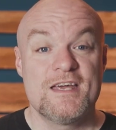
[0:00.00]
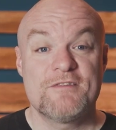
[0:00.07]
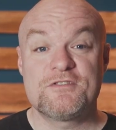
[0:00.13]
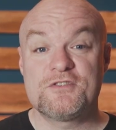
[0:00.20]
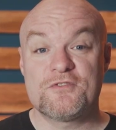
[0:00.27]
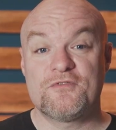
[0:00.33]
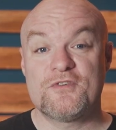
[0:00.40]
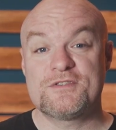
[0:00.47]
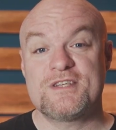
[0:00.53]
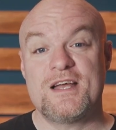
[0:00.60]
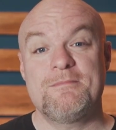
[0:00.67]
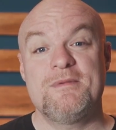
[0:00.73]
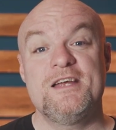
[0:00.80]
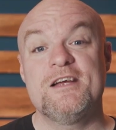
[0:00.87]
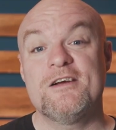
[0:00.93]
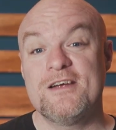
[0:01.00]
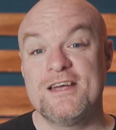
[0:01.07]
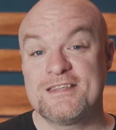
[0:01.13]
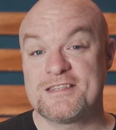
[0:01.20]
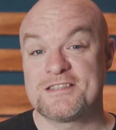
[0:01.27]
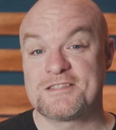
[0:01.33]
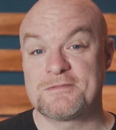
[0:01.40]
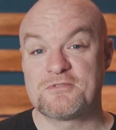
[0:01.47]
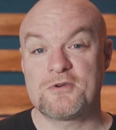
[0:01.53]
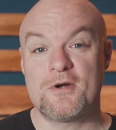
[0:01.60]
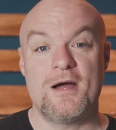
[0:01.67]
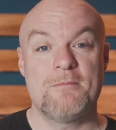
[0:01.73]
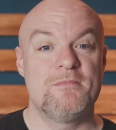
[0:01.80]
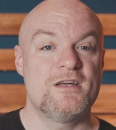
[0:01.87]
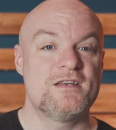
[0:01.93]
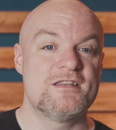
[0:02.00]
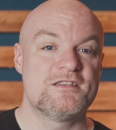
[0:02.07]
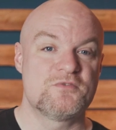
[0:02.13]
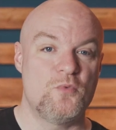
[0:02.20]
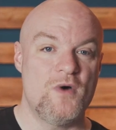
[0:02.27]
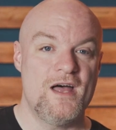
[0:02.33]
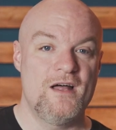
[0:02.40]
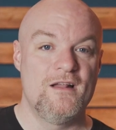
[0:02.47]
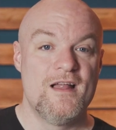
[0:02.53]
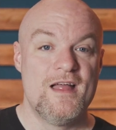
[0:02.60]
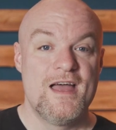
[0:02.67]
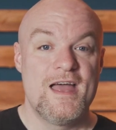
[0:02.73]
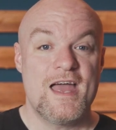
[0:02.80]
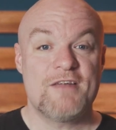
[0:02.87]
If it's your first time here, hit the subscribe button as well.